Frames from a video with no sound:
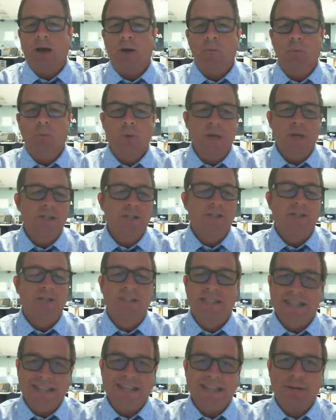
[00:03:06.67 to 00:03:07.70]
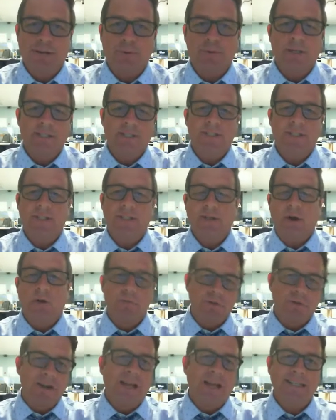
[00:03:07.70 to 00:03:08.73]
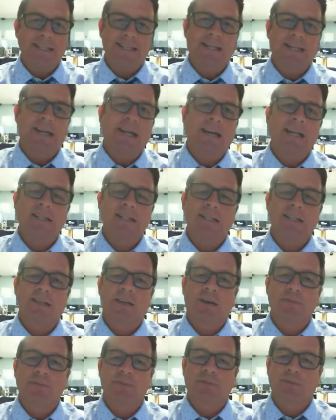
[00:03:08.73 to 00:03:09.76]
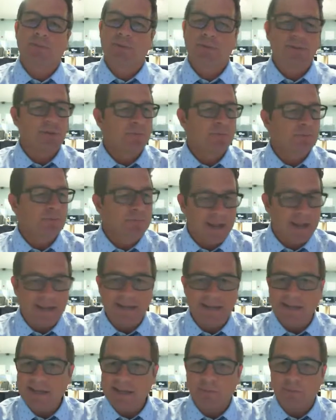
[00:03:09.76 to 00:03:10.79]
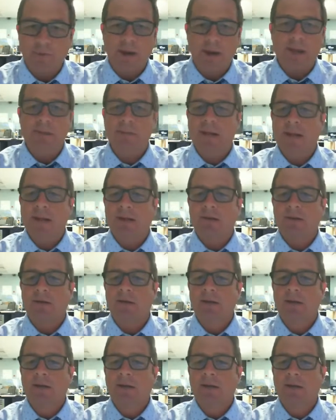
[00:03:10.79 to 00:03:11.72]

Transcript: winds decreasing overnight tonight as it comes through, so mainly a rainmaker.